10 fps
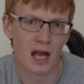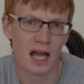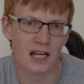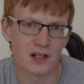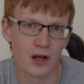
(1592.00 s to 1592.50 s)

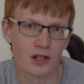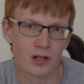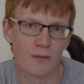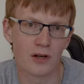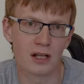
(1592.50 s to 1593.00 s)
It's not
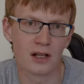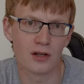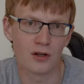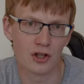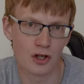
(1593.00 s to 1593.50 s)
something
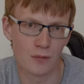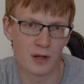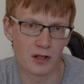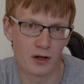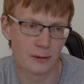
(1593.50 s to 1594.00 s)
you should be
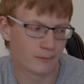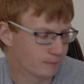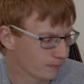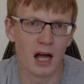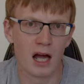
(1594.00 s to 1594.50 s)
doing.
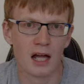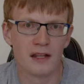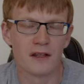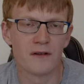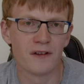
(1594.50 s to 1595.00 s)
And
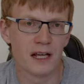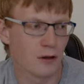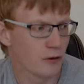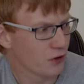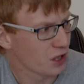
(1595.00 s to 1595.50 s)
then the
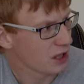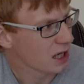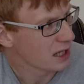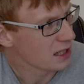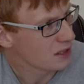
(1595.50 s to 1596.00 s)
final thing
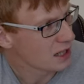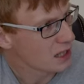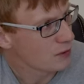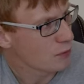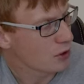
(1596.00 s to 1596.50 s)
I
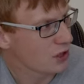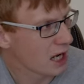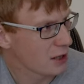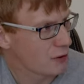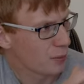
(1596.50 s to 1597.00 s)
did was
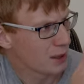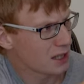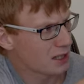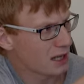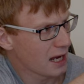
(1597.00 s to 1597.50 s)
I
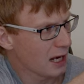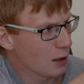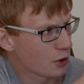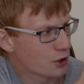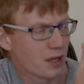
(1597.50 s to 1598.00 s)
replaced the
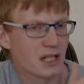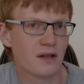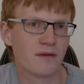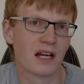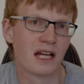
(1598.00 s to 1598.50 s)
LL120
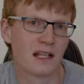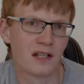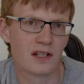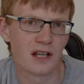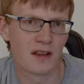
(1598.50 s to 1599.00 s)

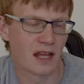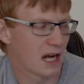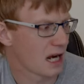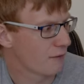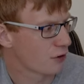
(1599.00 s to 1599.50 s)
fans that I
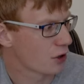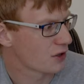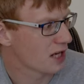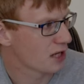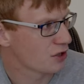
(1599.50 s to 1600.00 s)
have got
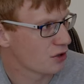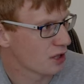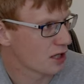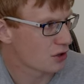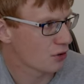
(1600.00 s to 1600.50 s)
set to
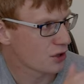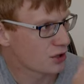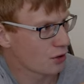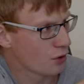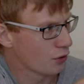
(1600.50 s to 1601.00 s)

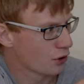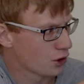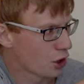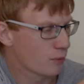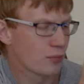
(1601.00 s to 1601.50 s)
exhaust on the
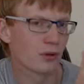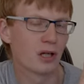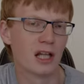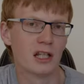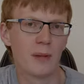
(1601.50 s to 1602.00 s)
top
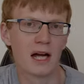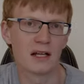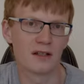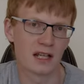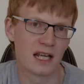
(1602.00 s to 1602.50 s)
and the back
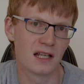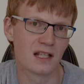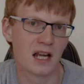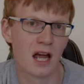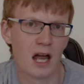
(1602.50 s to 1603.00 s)
of the case